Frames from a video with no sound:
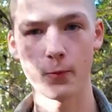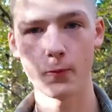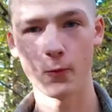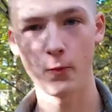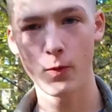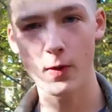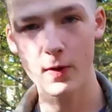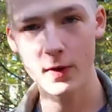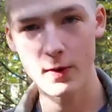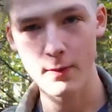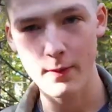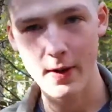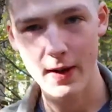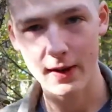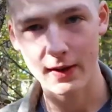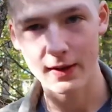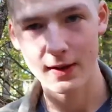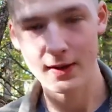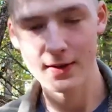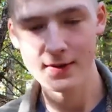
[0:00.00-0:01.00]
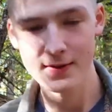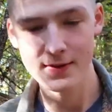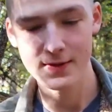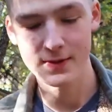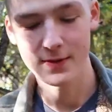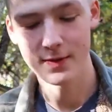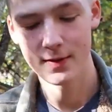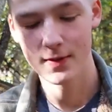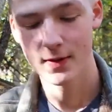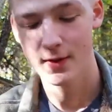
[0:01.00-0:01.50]
welcome back, guys.
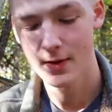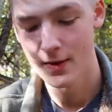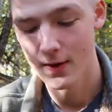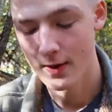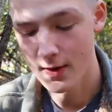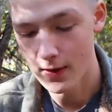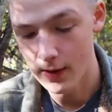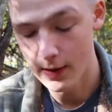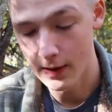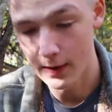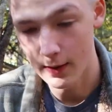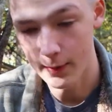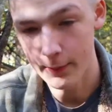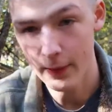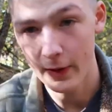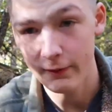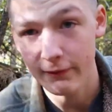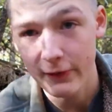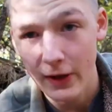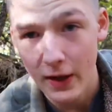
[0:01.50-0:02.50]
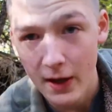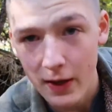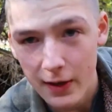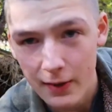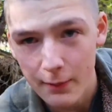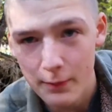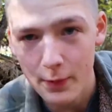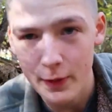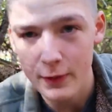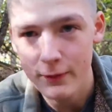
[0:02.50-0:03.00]
I've got
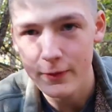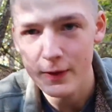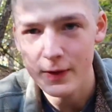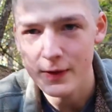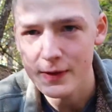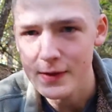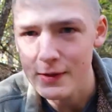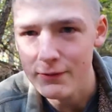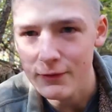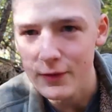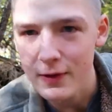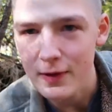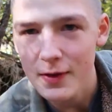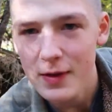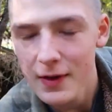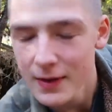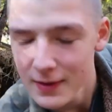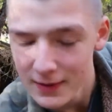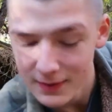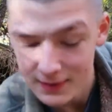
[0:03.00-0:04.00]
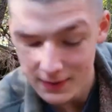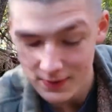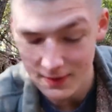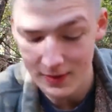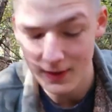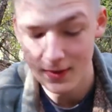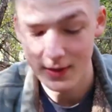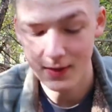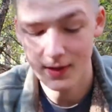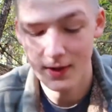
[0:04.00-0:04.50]
a bit of a different
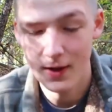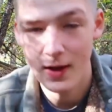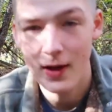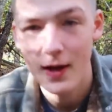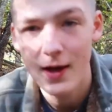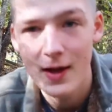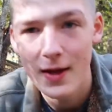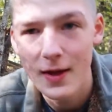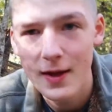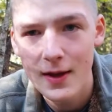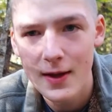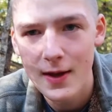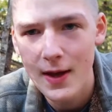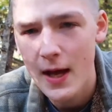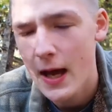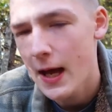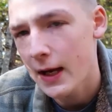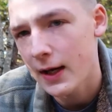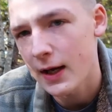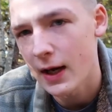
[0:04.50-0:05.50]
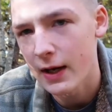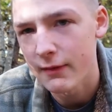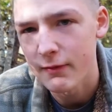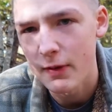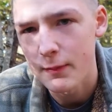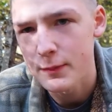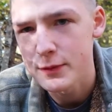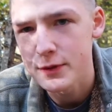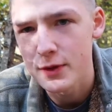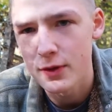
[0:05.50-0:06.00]
kind
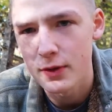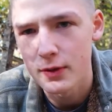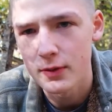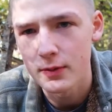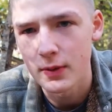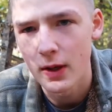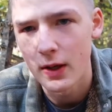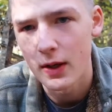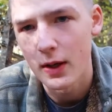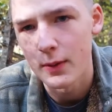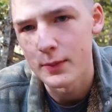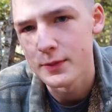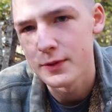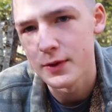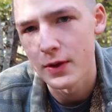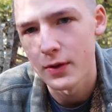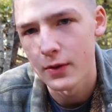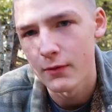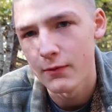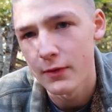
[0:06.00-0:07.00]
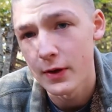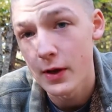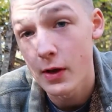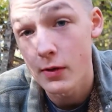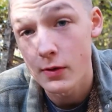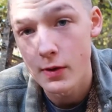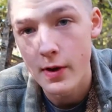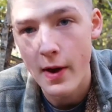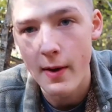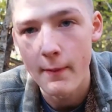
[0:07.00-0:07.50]
of video
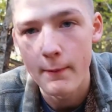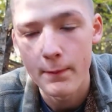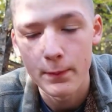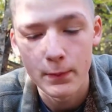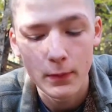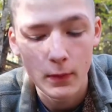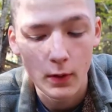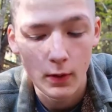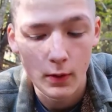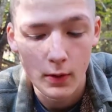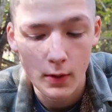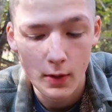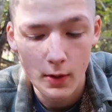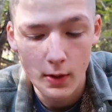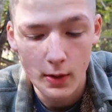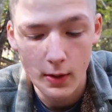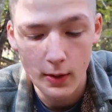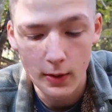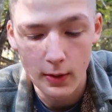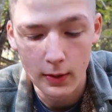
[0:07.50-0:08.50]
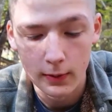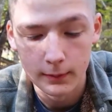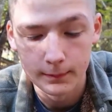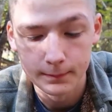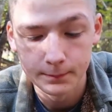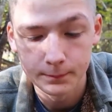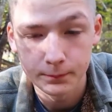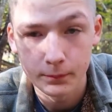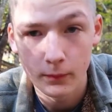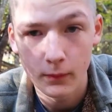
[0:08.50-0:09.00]
today.
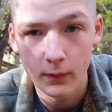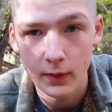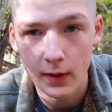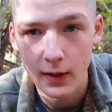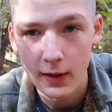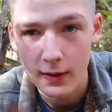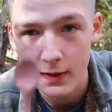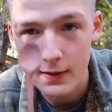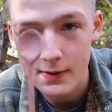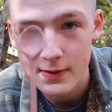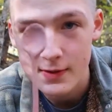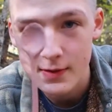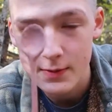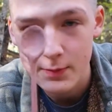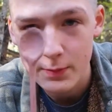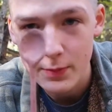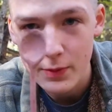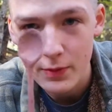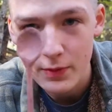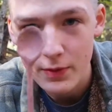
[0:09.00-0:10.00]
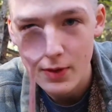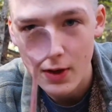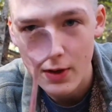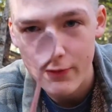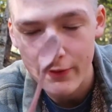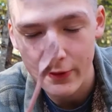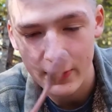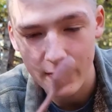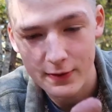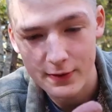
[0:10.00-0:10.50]
And it's spoon
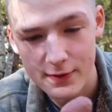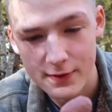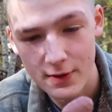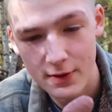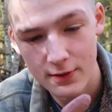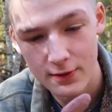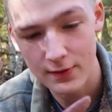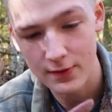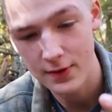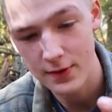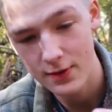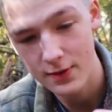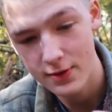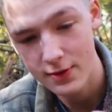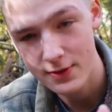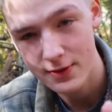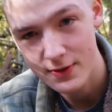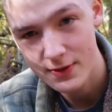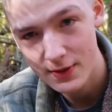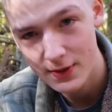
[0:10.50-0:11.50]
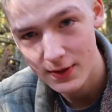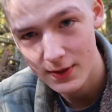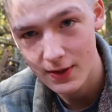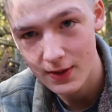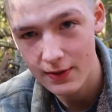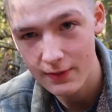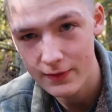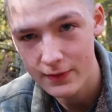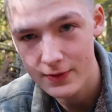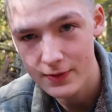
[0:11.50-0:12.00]
carving. So here you can see,
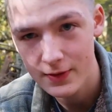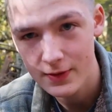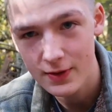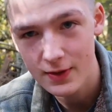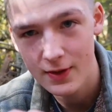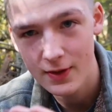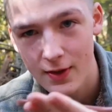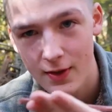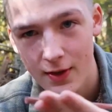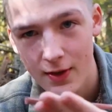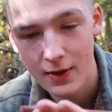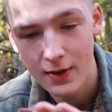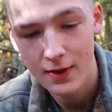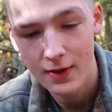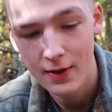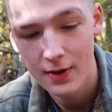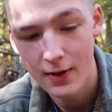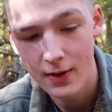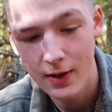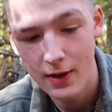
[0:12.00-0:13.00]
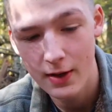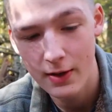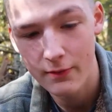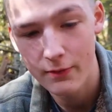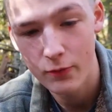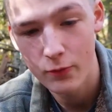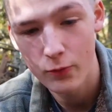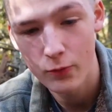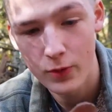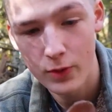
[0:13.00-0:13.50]
obviously, have
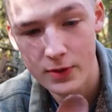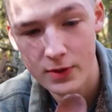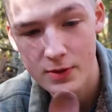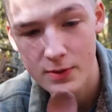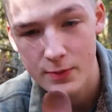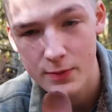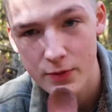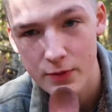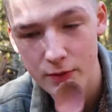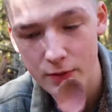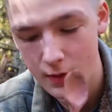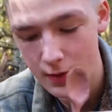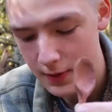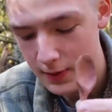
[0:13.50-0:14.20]
one spoon